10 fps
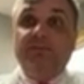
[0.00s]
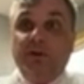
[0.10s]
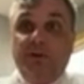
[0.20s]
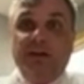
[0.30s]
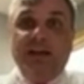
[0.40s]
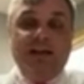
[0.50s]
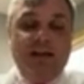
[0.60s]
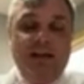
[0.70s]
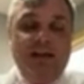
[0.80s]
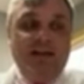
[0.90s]
Okay.
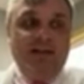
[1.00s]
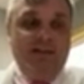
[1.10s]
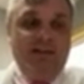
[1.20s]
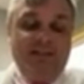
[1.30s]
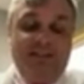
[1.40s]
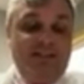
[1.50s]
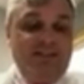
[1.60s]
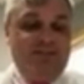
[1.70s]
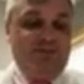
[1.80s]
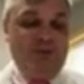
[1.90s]

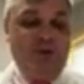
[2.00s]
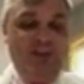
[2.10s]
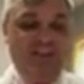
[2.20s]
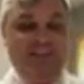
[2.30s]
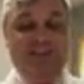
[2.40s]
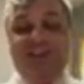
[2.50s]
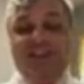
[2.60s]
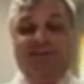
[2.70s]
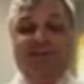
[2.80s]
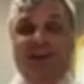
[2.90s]

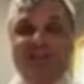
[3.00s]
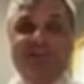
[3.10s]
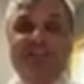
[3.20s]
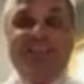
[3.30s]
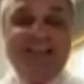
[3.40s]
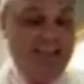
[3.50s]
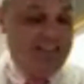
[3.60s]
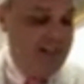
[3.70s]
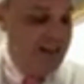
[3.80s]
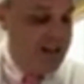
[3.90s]
if that's what it
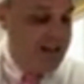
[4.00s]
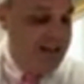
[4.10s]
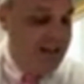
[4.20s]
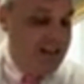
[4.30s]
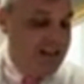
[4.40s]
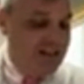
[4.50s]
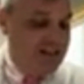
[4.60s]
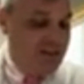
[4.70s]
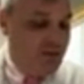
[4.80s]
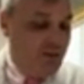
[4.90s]
takes.
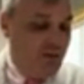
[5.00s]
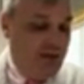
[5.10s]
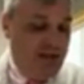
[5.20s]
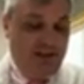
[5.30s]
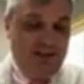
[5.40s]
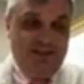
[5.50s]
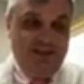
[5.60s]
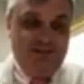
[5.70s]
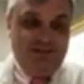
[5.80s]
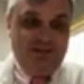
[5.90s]
So,
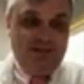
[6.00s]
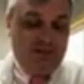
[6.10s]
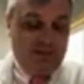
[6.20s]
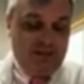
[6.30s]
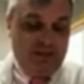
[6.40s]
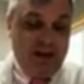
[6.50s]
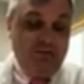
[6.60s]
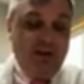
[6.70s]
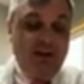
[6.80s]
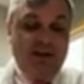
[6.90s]
not
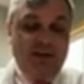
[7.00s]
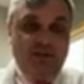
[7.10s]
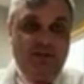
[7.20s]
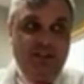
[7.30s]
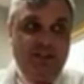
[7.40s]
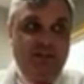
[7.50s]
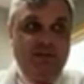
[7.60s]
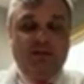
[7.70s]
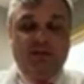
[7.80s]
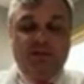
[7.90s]
very cost efficient.
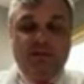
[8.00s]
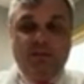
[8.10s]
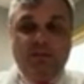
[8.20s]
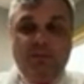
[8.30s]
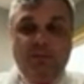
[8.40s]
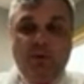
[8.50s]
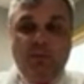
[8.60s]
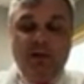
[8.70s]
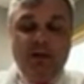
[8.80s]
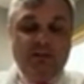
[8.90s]
But
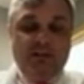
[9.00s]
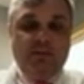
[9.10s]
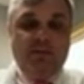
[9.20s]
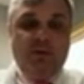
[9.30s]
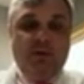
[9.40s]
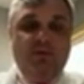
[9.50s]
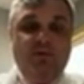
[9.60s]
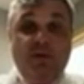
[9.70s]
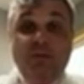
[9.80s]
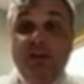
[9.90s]
what else is important?
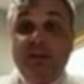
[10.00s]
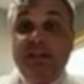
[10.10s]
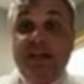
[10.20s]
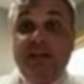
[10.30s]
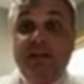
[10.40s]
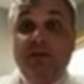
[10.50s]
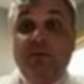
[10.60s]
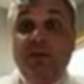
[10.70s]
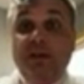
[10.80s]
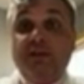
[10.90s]
From their data,
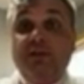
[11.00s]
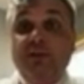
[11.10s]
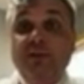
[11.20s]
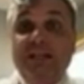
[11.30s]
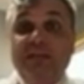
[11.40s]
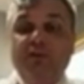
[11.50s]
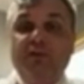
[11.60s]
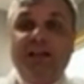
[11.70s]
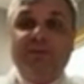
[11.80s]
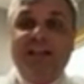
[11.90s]
as soon as you
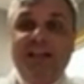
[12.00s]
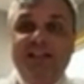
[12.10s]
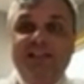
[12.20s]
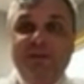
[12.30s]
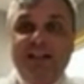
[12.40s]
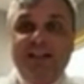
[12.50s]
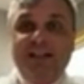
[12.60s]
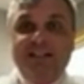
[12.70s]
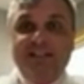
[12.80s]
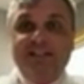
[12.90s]
stop taking the
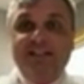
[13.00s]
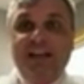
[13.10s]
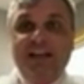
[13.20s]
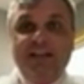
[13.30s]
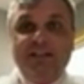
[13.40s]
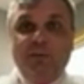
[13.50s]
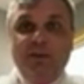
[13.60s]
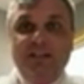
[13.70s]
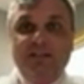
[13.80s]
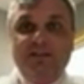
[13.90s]
medication, guess
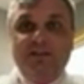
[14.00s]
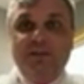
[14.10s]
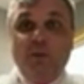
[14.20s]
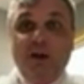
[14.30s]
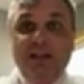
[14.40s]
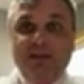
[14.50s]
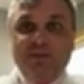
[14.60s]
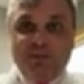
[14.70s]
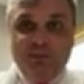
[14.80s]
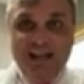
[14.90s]
what? The weight
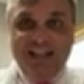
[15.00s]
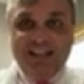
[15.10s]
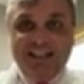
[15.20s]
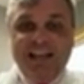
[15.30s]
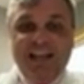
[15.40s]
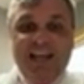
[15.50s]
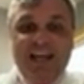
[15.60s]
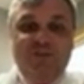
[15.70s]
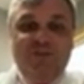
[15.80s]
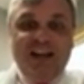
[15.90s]
comes back,
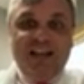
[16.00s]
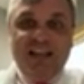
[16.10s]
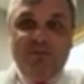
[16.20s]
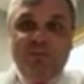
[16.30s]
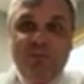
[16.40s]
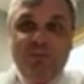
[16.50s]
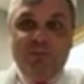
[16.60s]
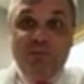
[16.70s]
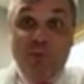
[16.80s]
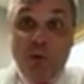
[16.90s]
and if not, even
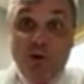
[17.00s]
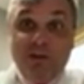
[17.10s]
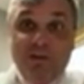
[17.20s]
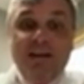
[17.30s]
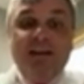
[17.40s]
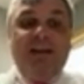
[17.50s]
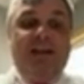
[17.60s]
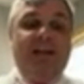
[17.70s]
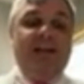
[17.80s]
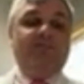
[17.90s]
more.
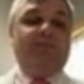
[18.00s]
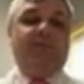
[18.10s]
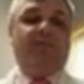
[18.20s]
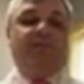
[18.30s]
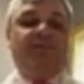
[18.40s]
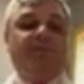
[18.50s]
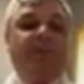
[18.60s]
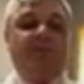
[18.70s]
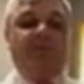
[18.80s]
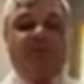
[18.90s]
And I'm starting to,
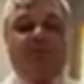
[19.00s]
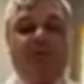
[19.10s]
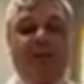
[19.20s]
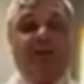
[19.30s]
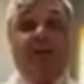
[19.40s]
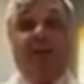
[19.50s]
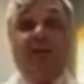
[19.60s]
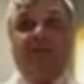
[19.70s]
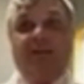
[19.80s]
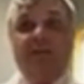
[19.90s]
what I kind
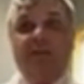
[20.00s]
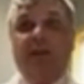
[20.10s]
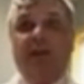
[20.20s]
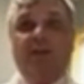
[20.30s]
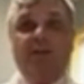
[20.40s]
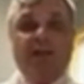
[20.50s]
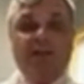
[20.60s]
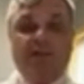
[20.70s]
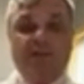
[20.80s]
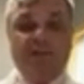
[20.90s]
of phrase, a
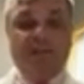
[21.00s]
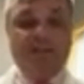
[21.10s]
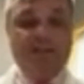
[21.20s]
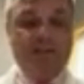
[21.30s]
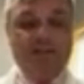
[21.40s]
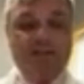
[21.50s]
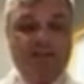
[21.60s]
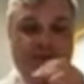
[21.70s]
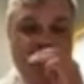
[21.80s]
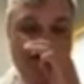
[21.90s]
neurological disconnect. I'll
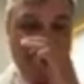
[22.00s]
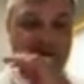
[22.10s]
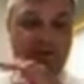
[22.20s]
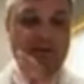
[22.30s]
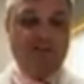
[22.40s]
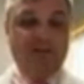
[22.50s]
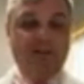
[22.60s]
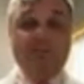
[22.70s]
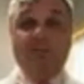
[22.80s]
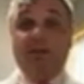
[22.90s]
go further than that in another
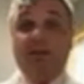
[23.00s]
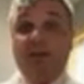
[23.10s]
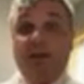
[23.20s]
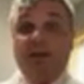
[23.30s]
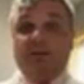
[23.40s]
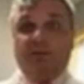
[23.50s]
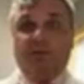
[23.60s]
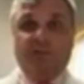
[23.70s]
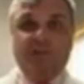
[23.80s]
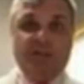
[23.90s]
video. But so
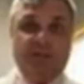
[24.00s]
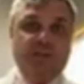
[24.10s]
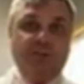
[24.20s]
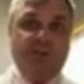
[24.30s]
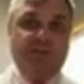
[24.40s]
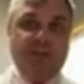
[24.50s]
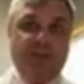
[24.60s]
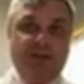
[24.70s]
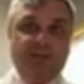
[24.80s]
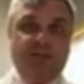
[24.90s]
we've got the 25
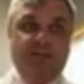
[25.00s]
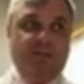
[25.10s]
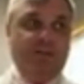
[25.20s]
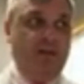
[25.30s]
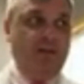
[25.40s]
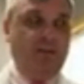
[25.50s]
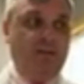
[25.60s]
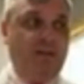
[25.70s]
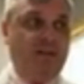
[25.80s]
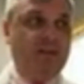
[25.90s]
pounds off. We paid our
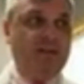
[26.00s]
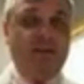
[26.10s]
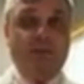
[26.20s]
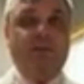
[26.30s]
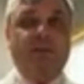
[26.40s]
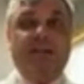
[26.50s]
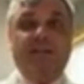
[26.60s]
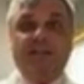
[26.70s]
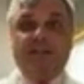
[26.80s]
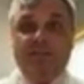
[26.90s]
$9,000. We're down
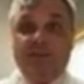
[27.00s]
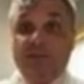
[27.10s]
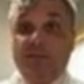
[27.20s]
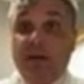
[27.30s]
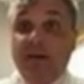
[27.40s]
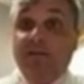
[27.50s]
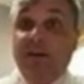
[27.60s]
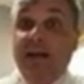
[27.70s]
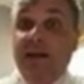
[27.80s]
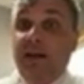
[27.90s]
16% body
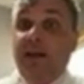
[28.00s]
fat.